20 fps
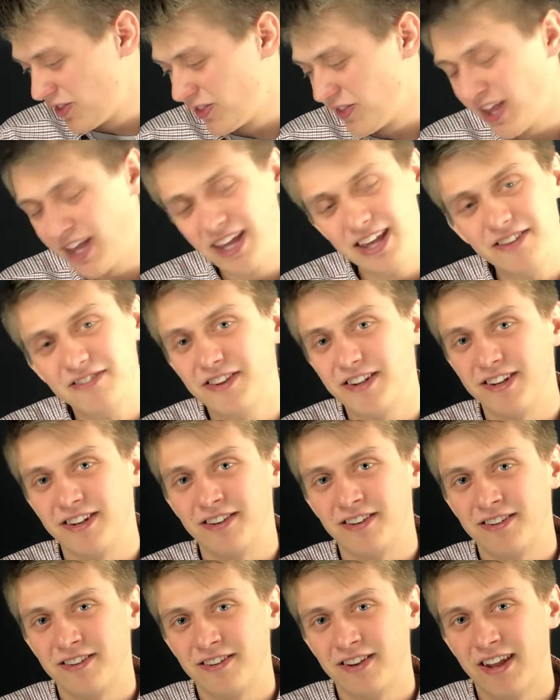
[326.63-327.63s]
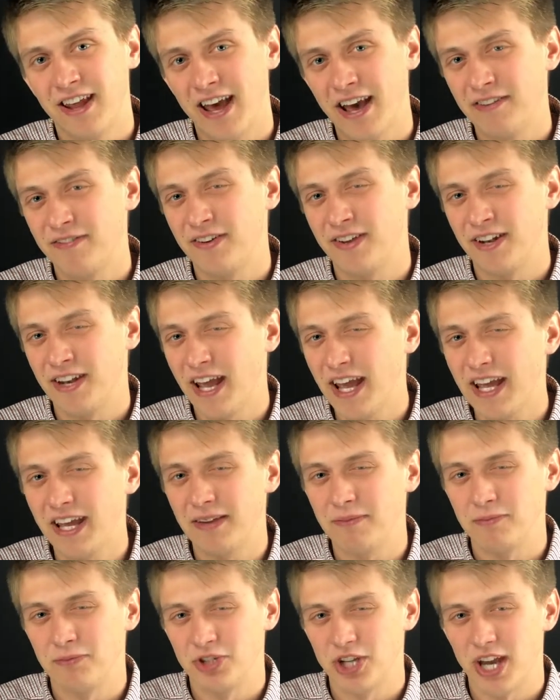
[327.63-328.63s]
they even have a
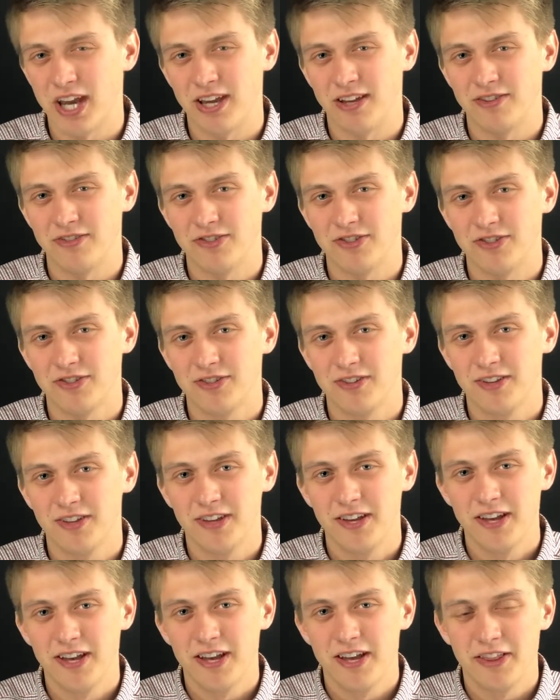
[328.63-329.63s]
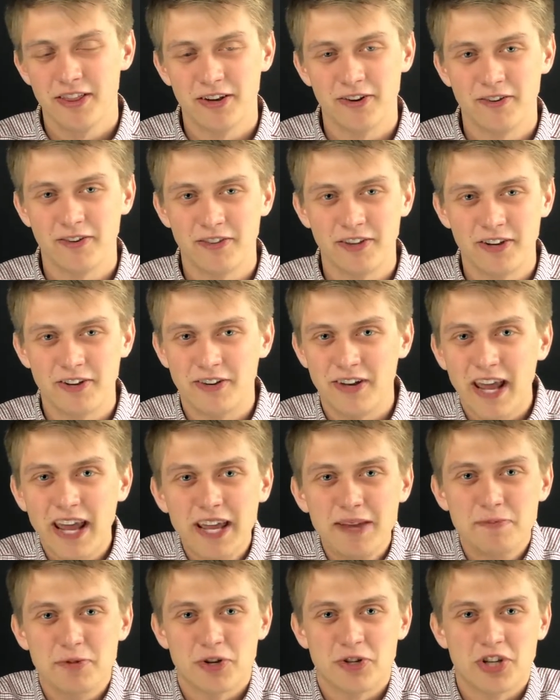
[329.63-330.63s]
name change. Their
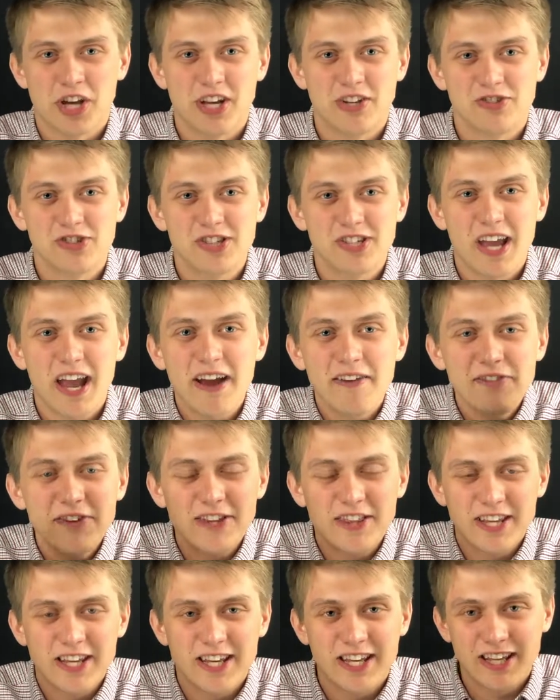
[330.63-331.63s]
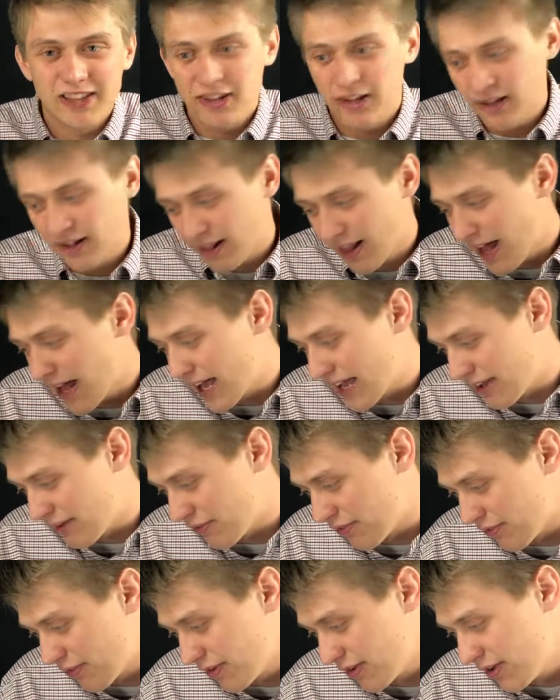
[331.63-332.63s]
names are changed. Just everything in their
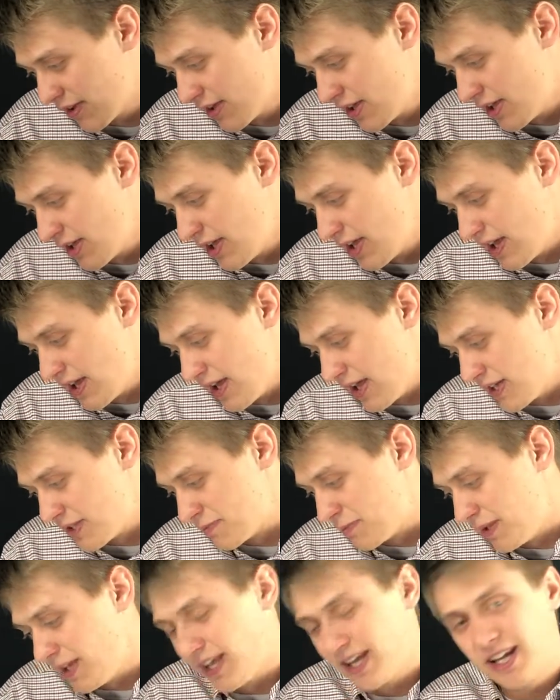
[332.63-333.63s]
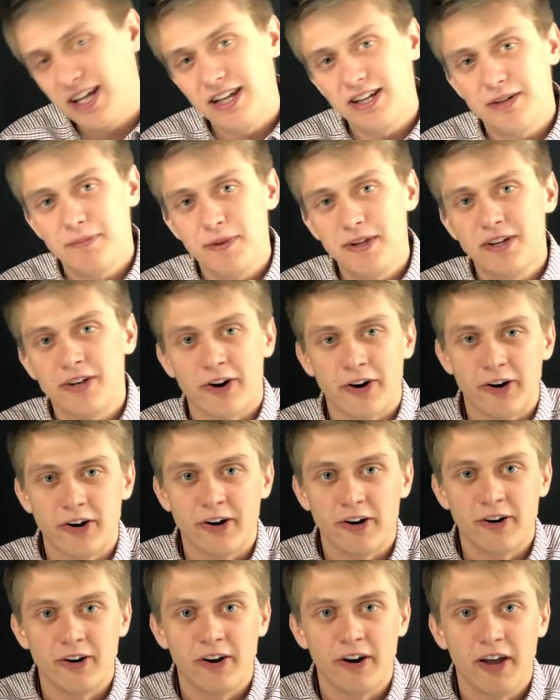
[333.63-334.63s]
life is beginning to be
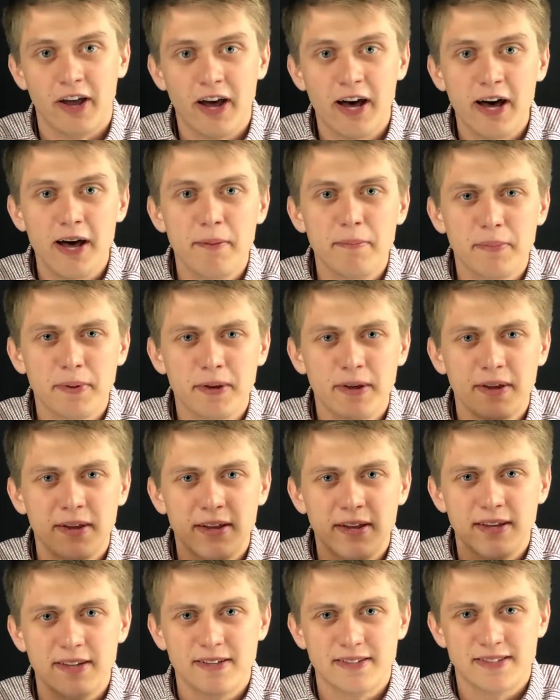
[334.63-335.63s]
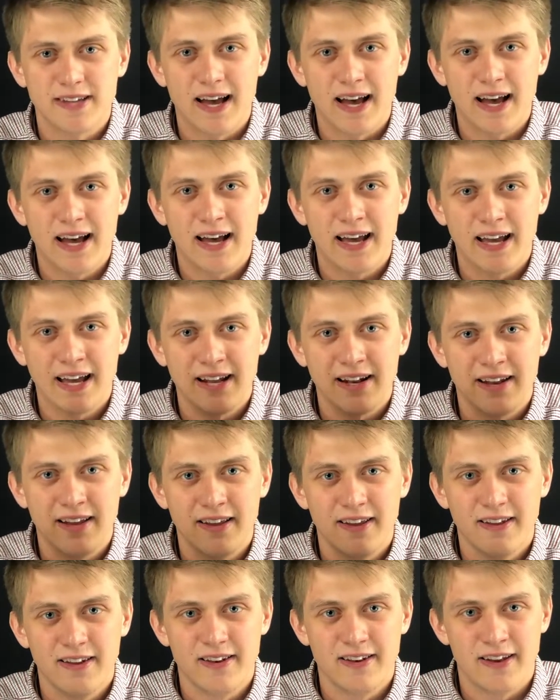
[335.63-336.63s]
turned upside
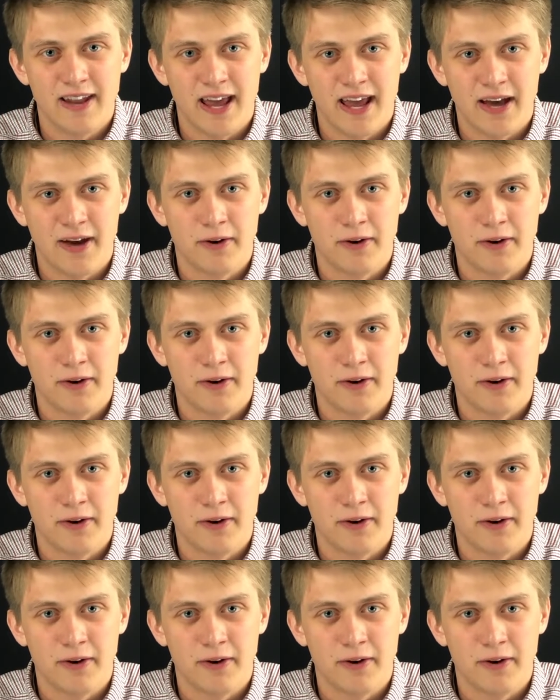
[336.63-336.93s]
down.